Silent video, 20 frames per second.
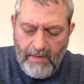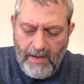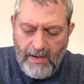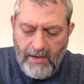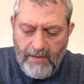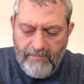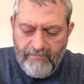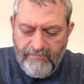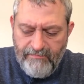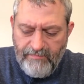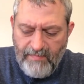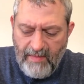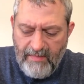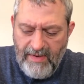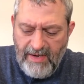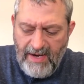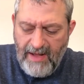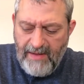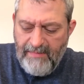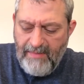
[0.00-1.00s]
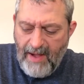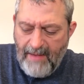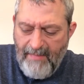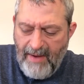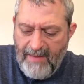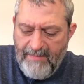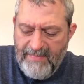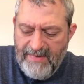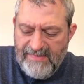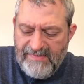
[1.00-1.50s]
Um, I mean, I, I,
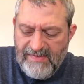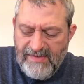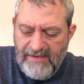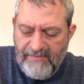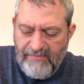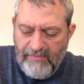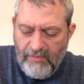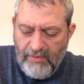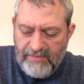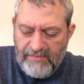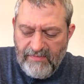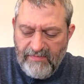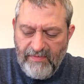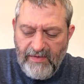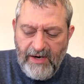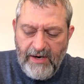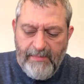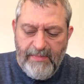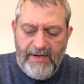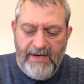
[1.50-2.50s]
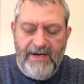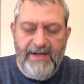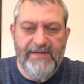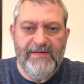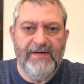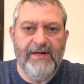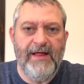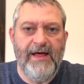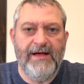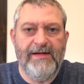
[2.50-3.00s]
might miss it if it wasn't there, but it
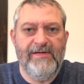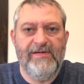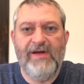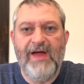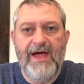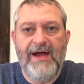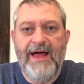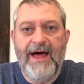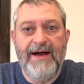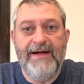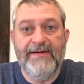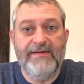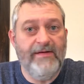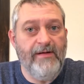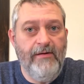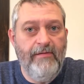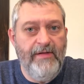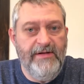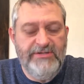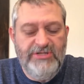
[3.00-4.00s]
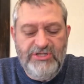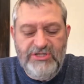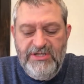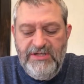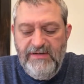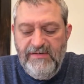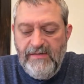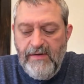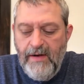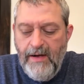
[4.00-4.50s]
doesn't like stand out as, oh, that's
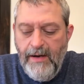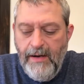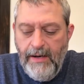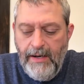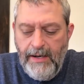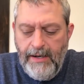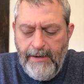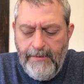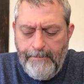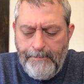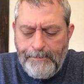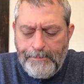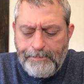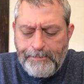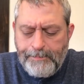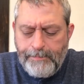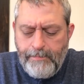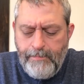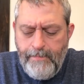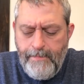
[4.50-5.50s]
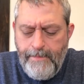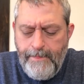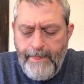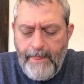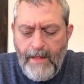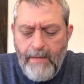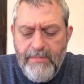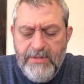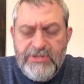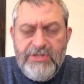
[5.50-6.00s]
cheese. Um,
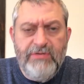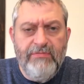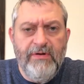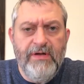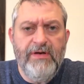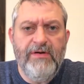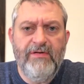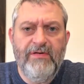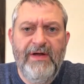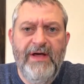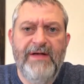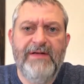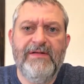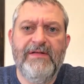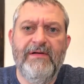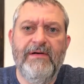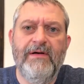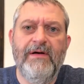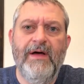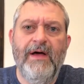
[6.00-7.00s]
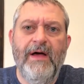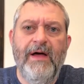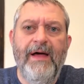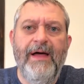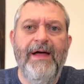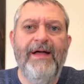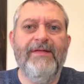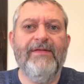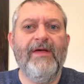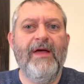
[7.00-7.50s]
but you really do taste the,
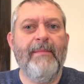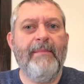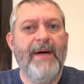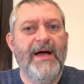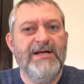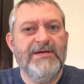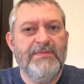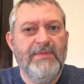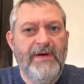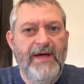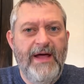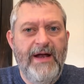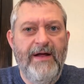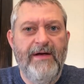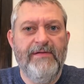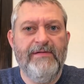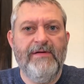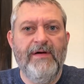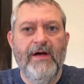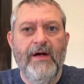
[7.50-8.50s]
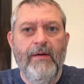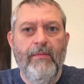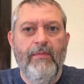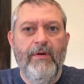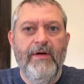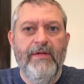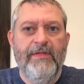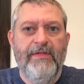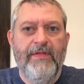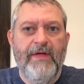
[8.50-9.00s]
it's like mashed potatoes
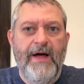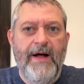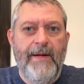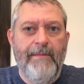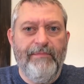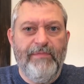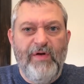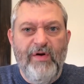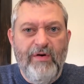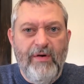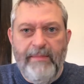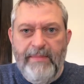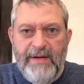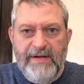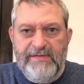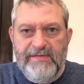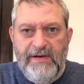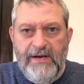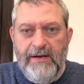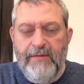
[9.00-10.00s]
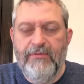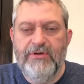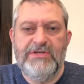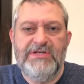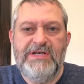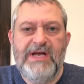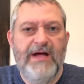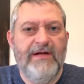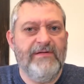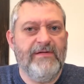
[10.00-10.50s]
with uh, tuna mixed in it,
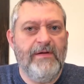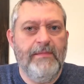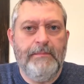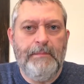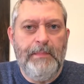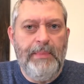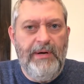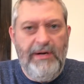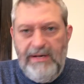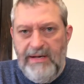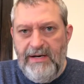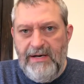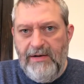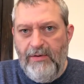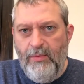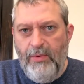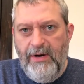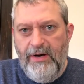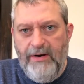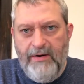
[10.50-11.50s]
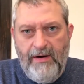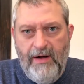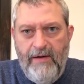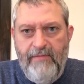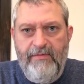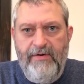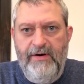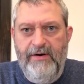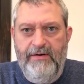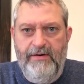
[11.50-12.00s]
which sounds completely weird
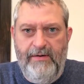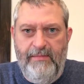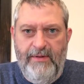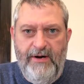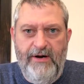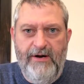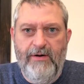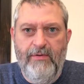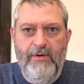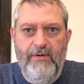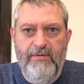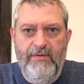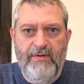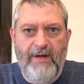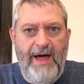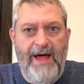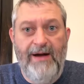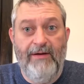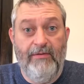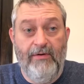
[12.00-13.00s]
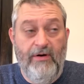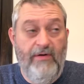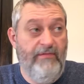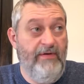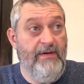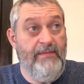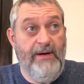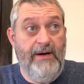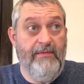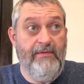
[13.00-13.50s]
over here in America. We would, I don't know if
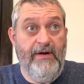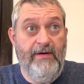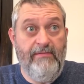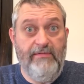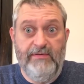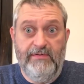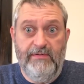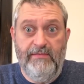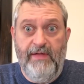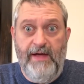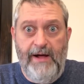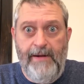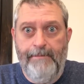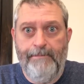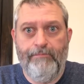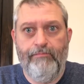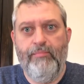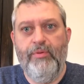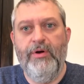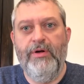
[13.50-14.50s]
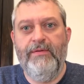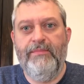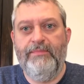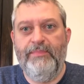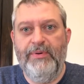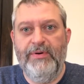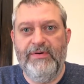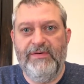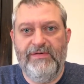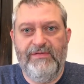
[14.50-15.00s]
anybody would ever do that.
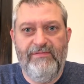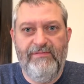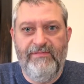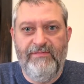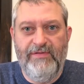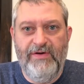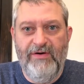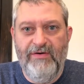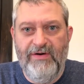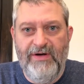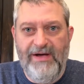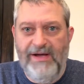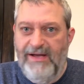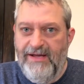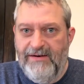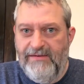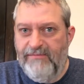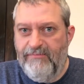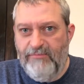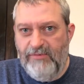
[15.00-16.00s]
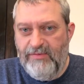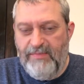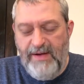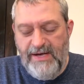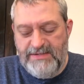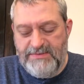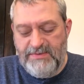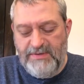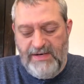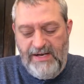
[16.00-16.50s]
Put, put tuna in with
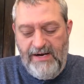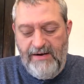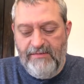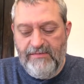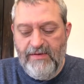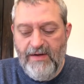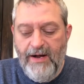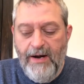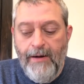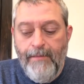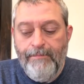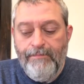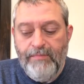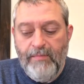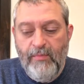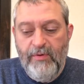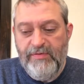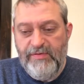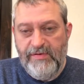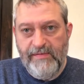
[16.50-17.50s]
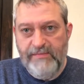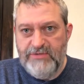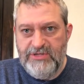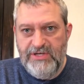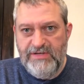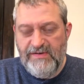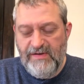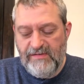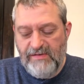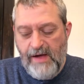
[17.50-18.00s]
mashed potatoes with some
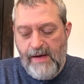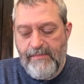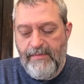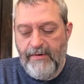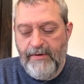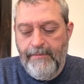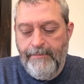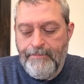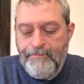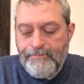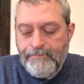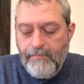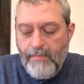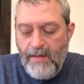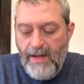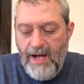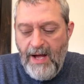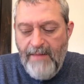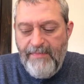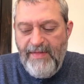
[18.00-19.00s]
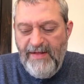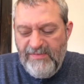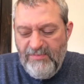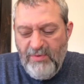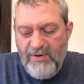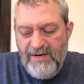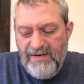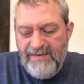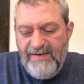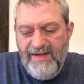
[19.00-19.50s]
cheese on top of it. Uh, that's
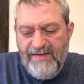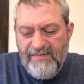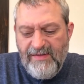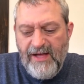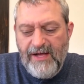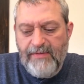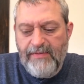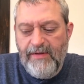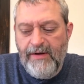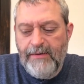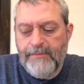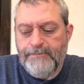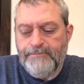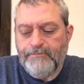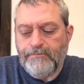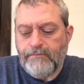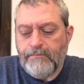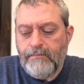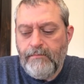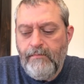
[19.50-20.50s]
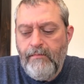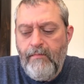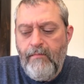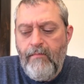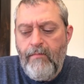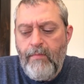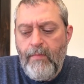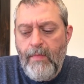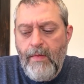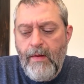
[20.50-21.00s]
what it tastes like though.
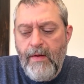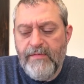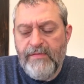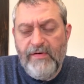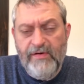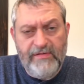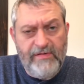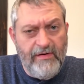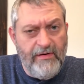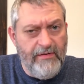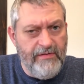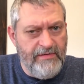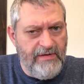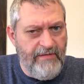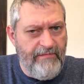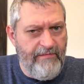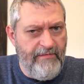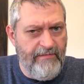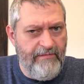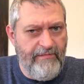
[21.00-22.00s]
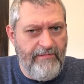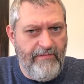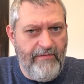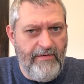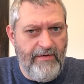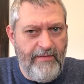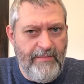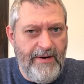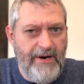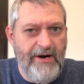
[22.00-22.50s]
So it's a little different
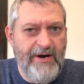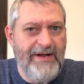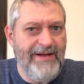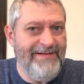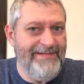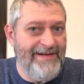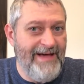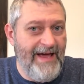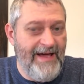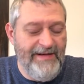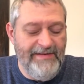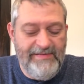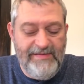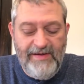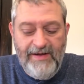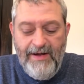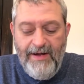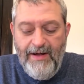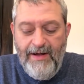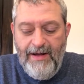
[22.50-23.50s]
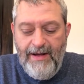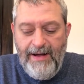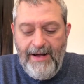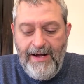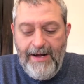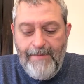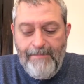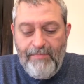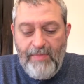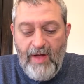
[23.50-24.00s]
for an American taste.
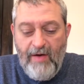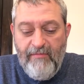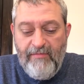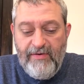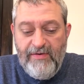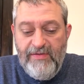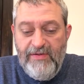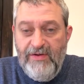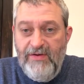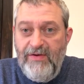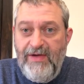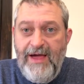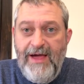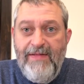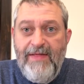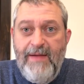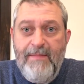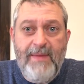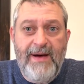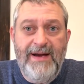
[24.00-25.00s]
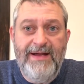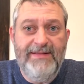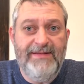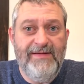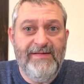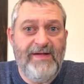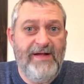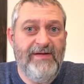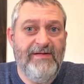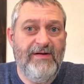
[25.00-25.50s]
Um, over in the UK, they might eat
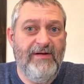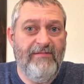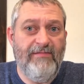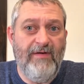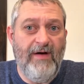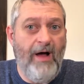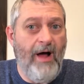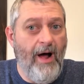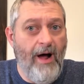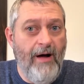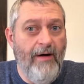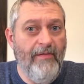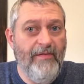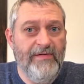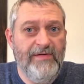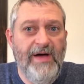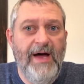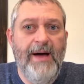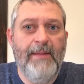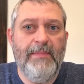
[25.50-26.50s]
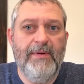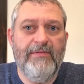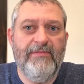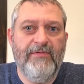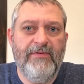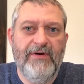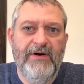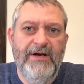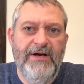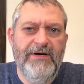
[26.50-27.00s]
this kind of stuff all the time, but
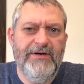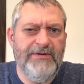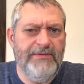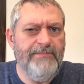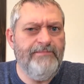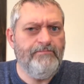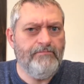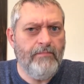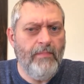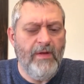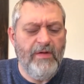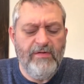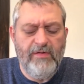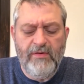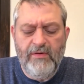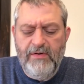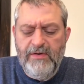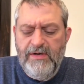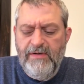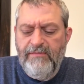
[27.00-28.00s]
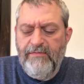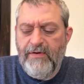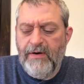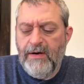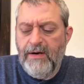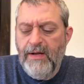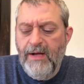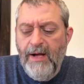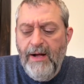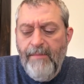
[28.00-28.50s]
for here, it's a little
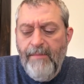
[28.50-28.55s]
different.